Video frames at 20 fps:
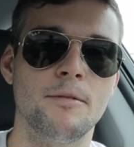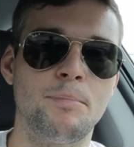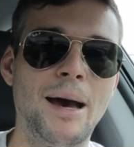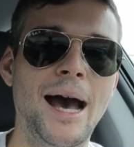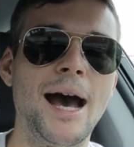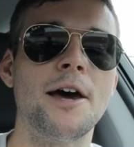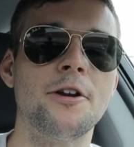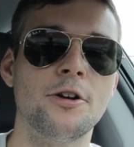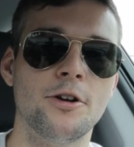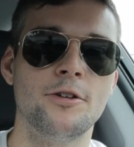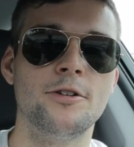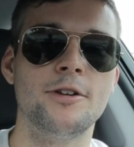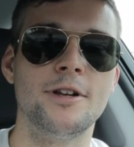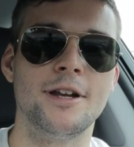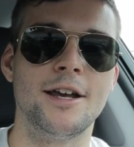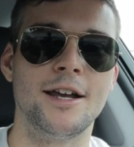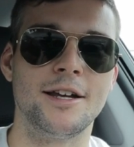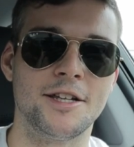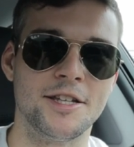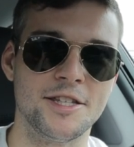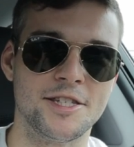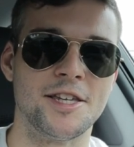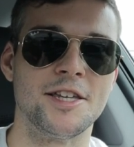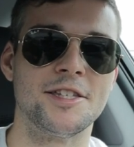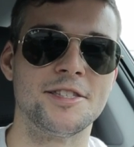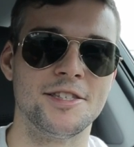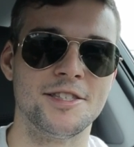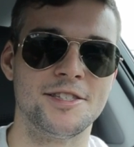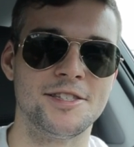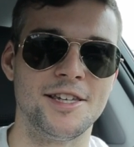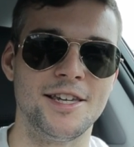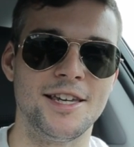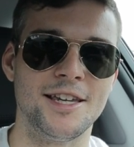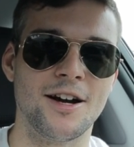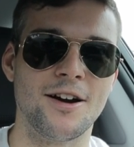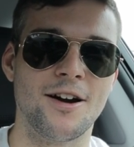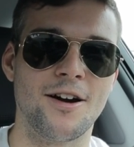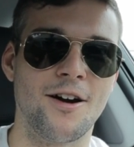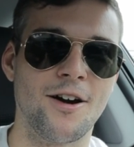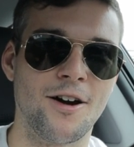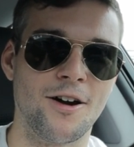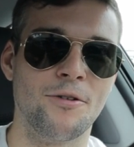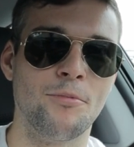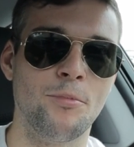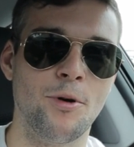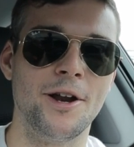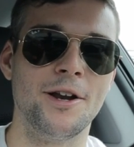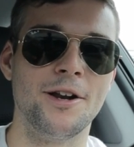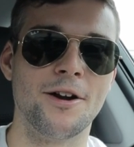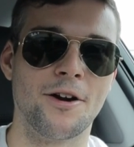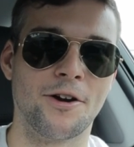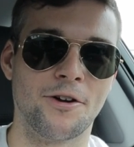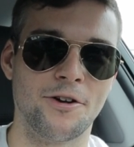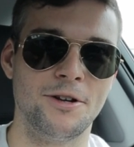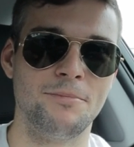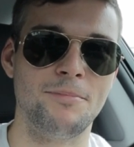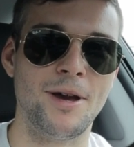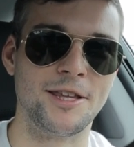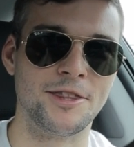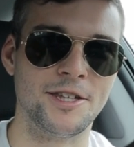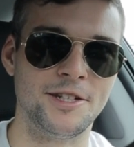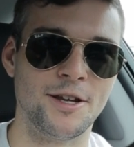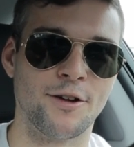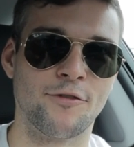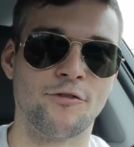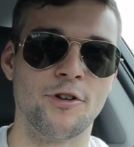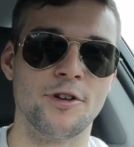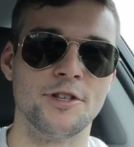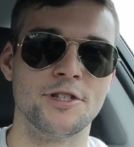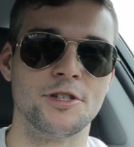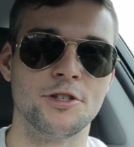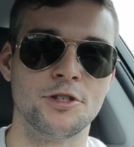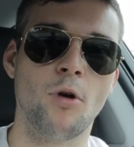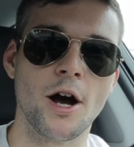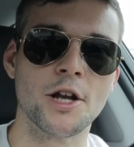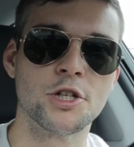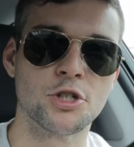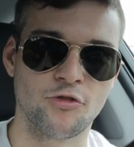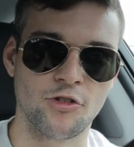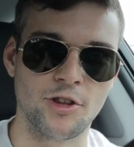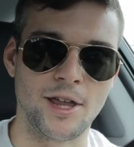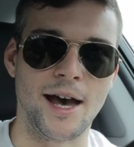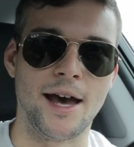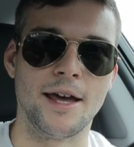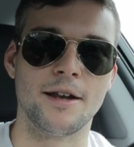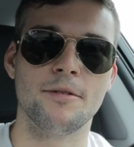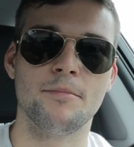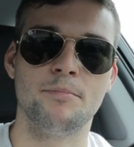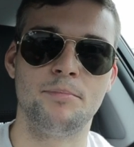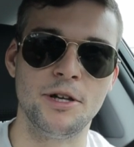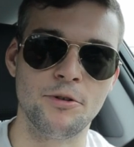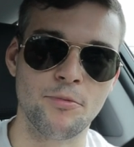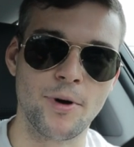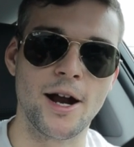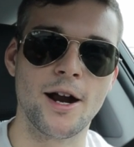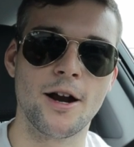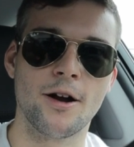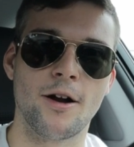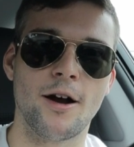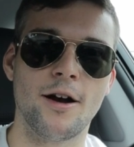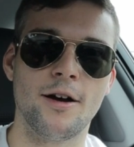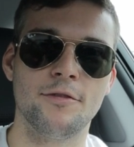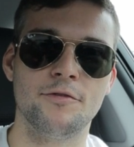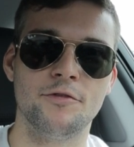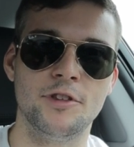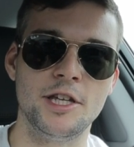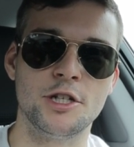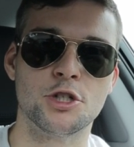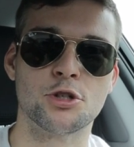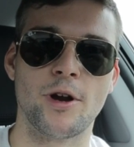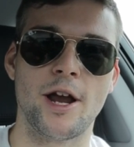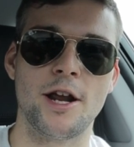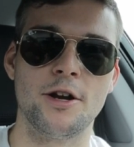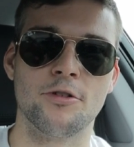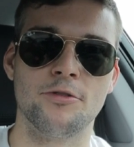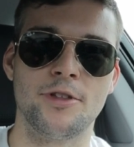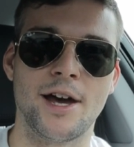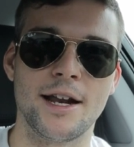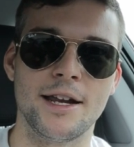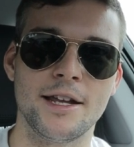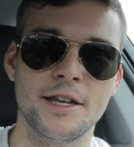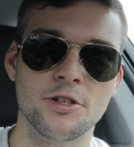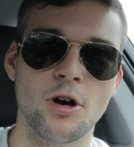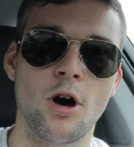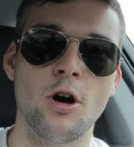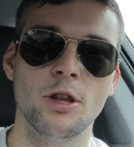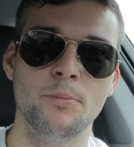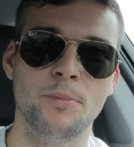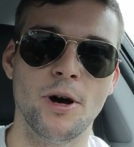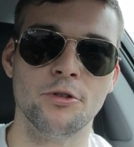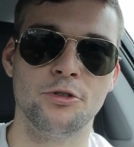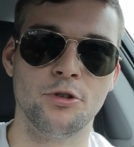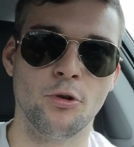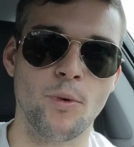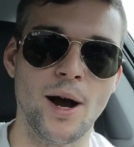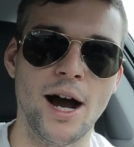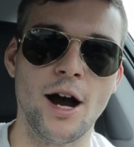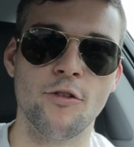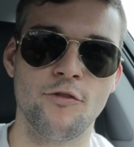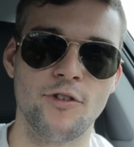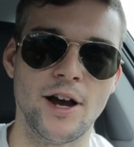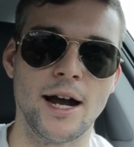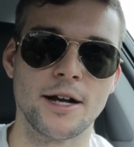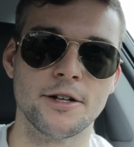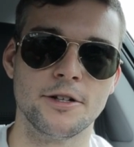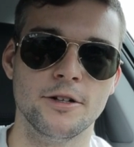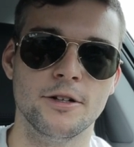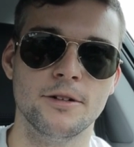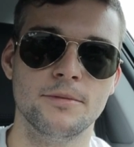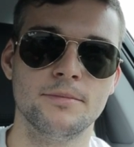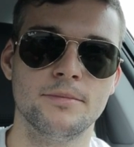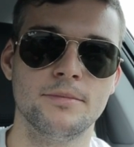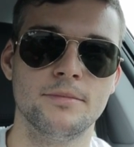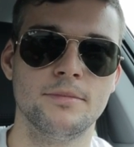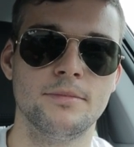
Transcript: Pattern and consistency are what are going to make the difference. Watch for that. Beware of the trainer that is all about the wow factor.